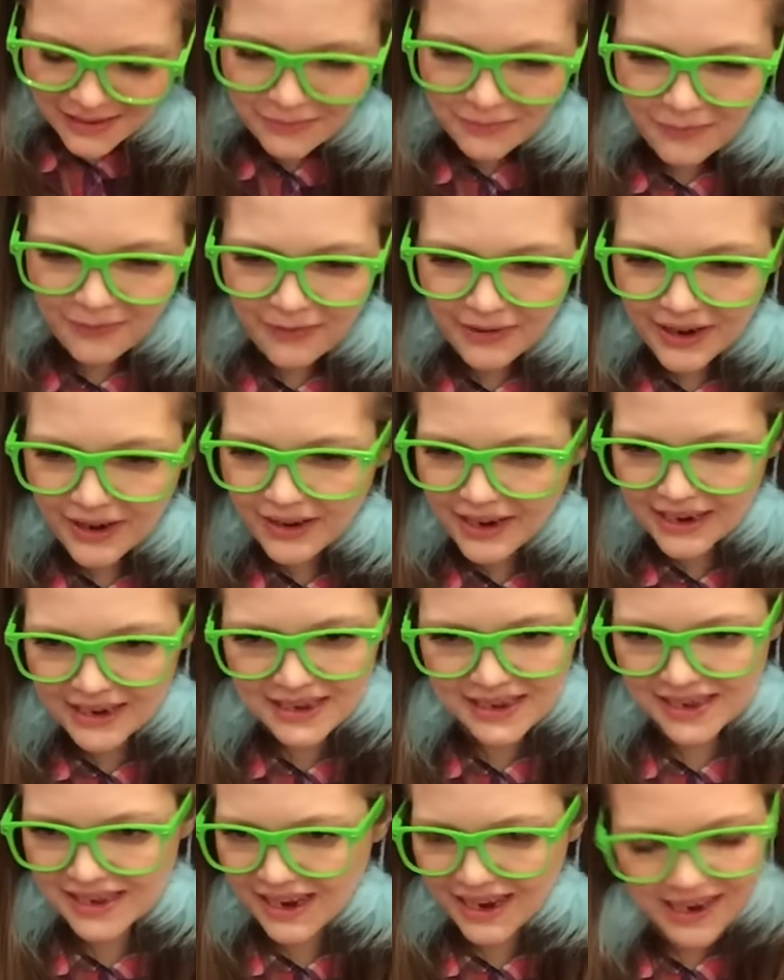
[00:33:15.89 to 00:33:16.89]
I'm very
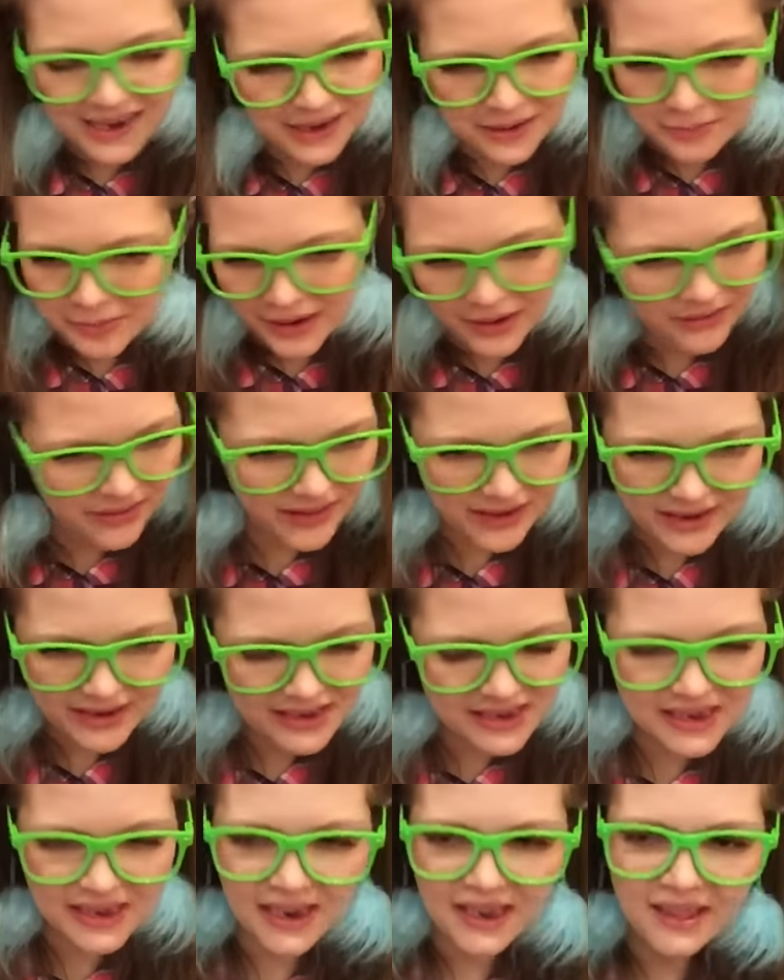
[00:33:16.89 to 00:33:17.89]
excited about
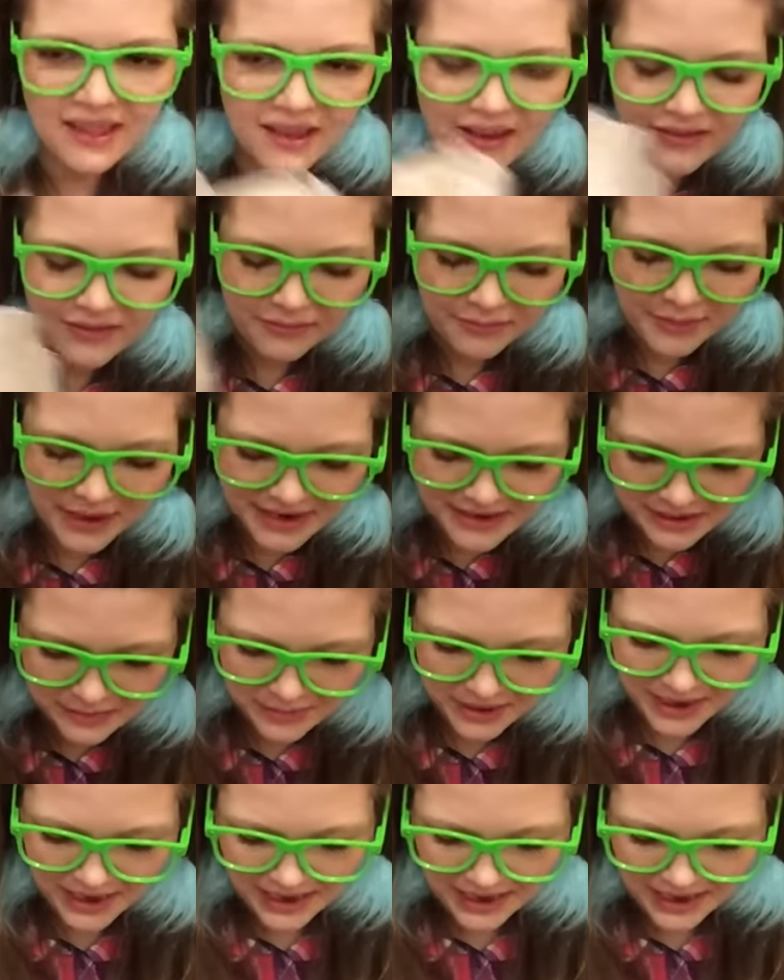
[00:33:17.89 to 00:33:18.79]
this. I love me some